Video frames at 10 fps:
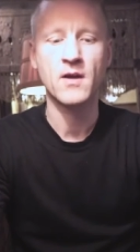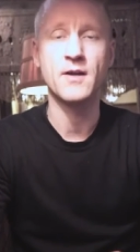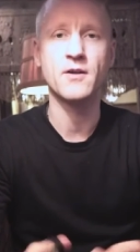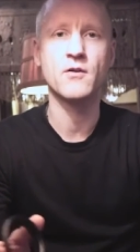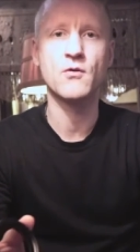
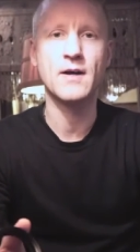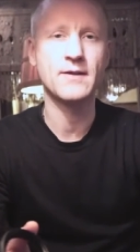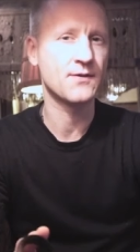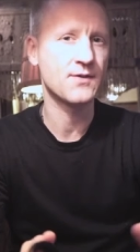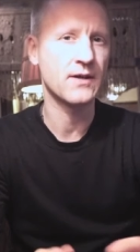And I
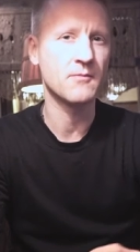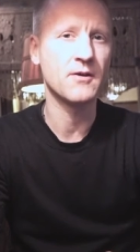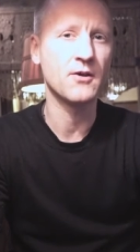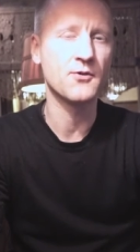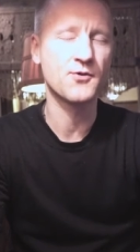decided
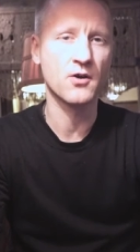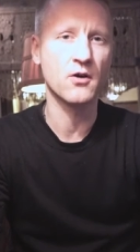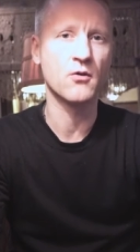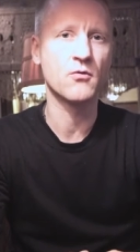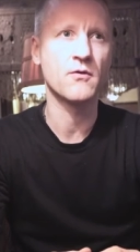many years
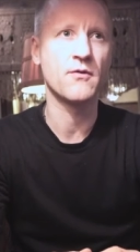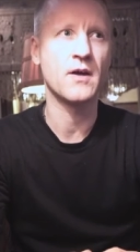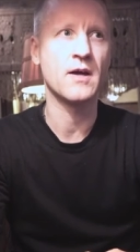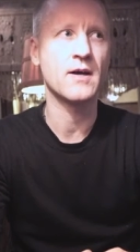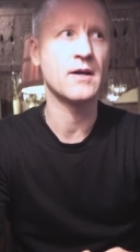ago
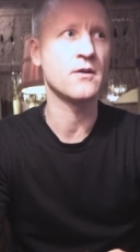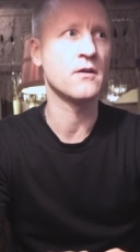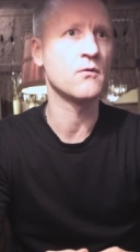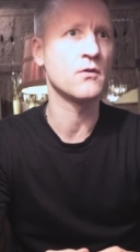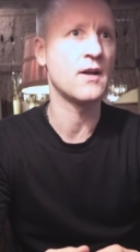that I
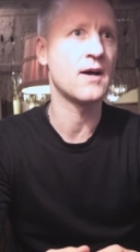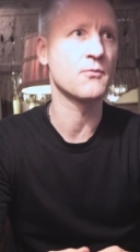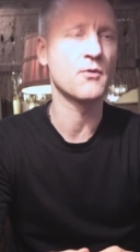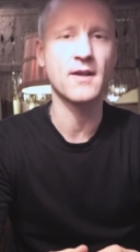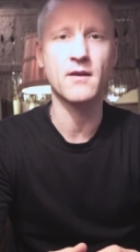did
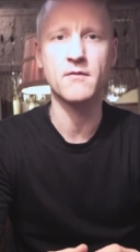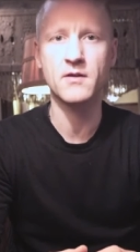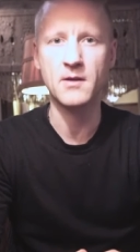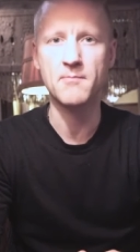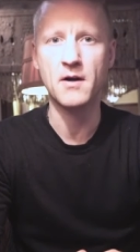not want to
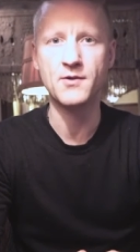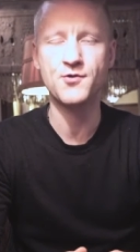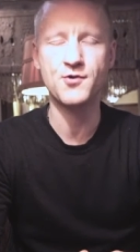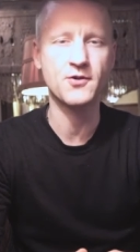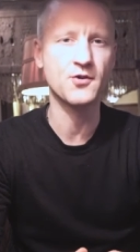keep my
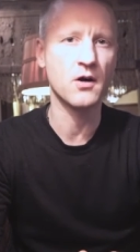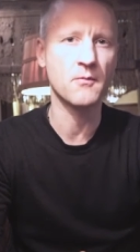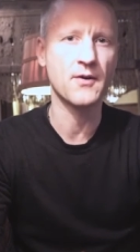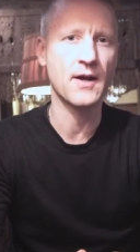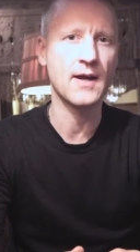shit
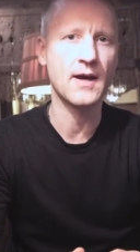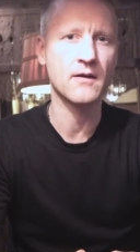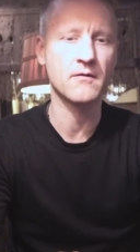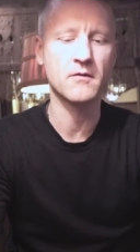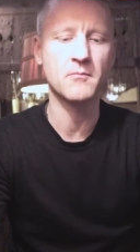job that I
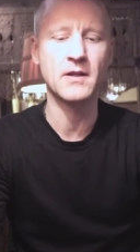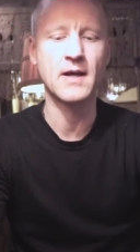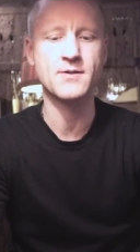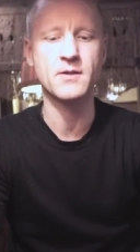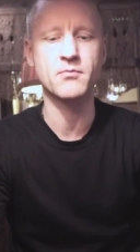had. My
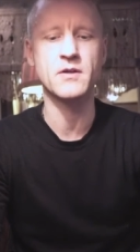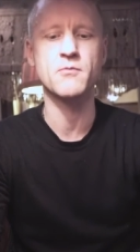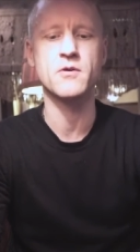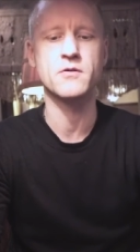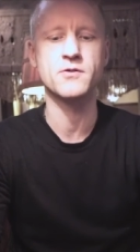last employee
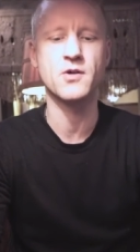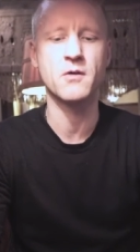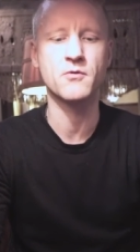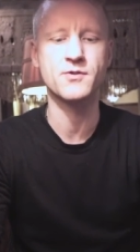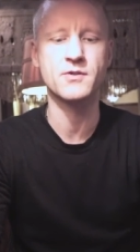
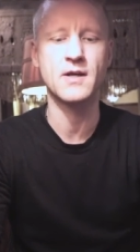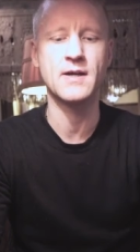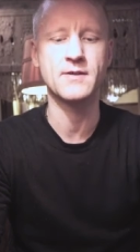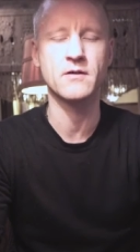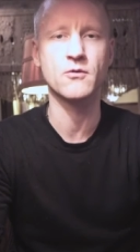job was
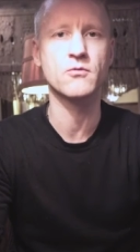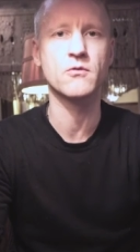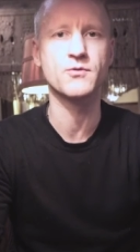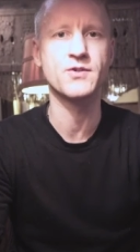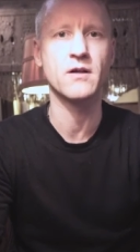at a local
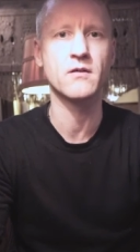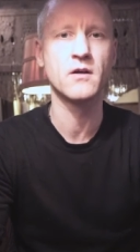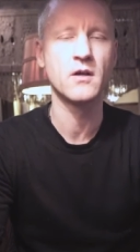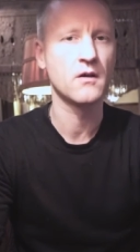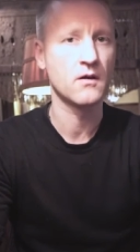hotel.
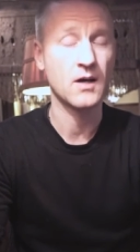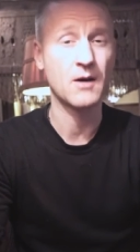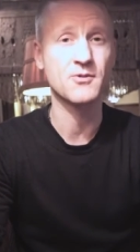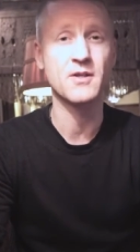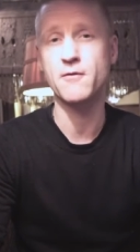
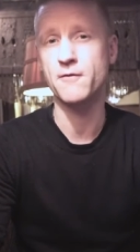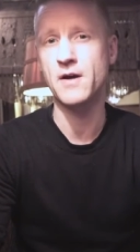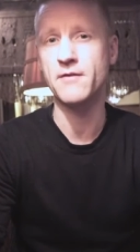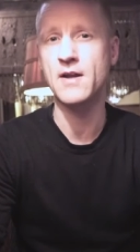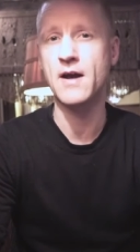I was there for
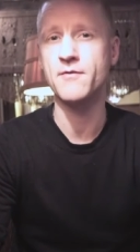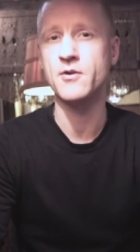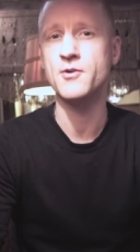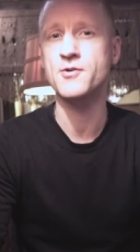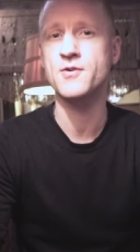5.5
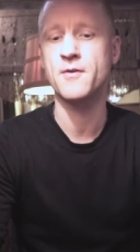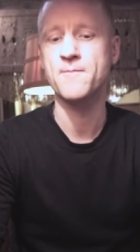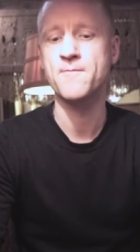years.